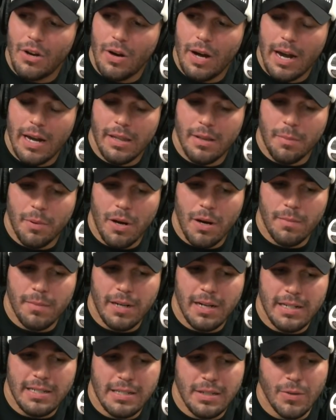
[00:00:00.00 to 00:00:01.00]
And the problem
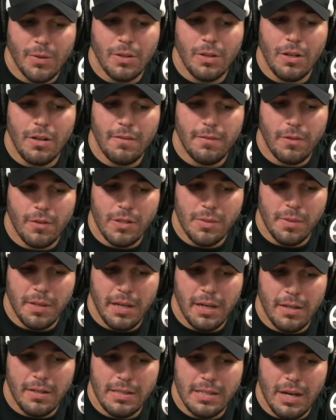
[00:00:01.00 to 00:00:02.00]
that I see with law
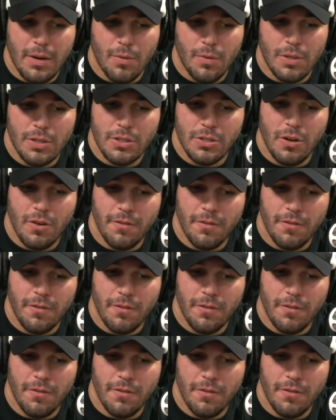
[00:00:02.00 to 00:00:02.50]
enforcement now is that we're